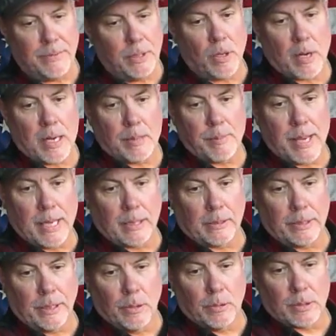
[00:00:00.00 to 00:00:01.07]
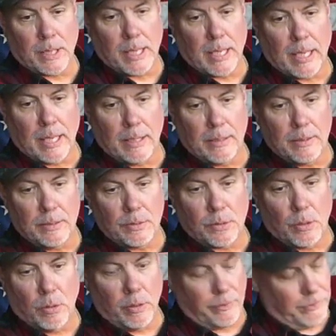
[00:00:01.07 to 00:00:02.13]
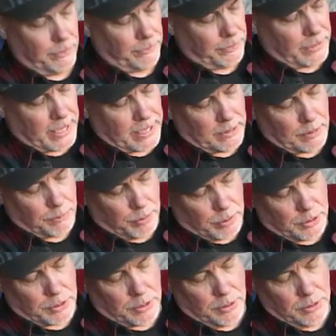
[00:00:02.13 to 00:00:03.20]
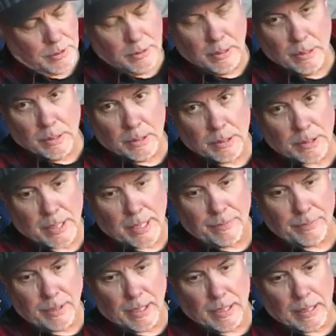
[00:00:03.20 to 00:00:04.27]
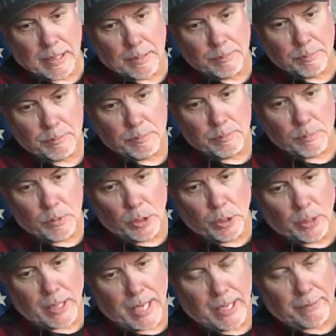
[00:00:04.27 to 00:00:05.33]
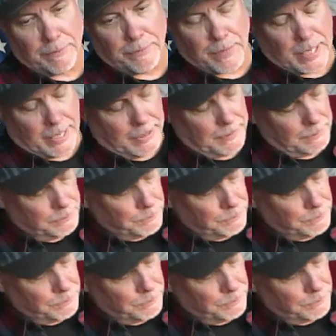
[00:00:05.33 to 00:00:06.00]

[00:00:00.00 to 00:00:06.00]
automatically goes on, so if you forget to push the safety up, you can't fire.